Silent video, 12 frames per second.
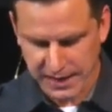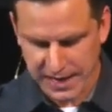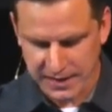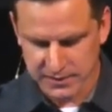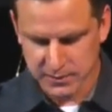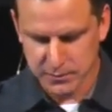
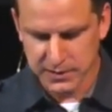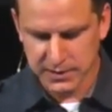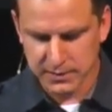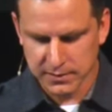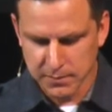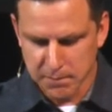had to be
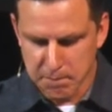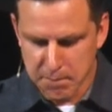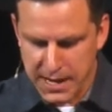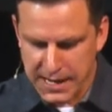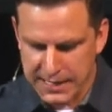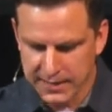
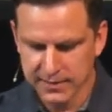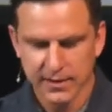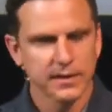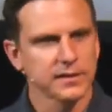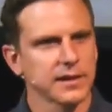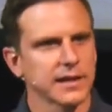made
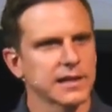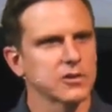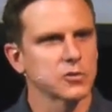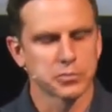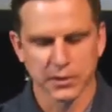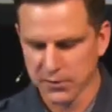like his
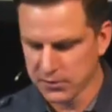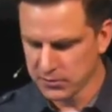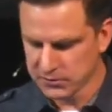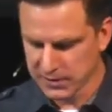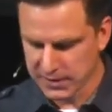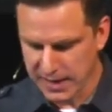brothers in